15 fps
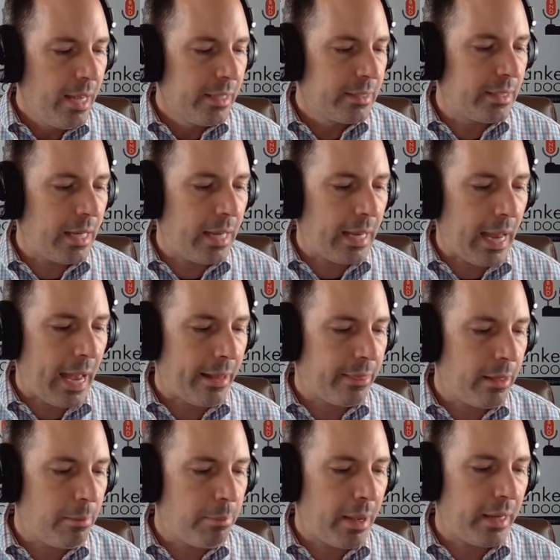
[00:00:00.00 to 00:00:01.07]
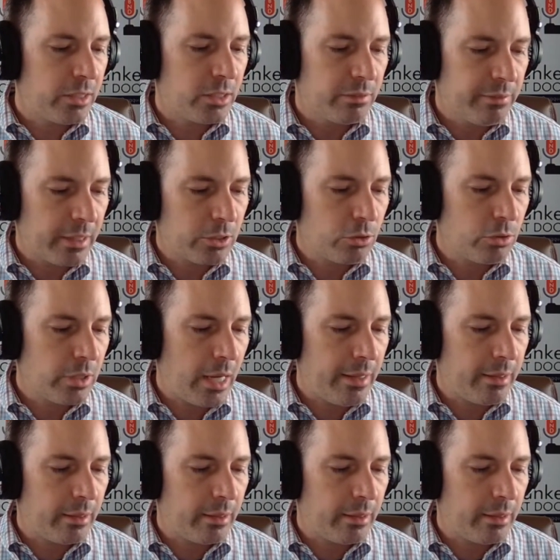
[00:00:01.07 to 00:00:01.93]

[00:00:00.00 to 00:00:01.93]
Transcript: saying at the bank's investor day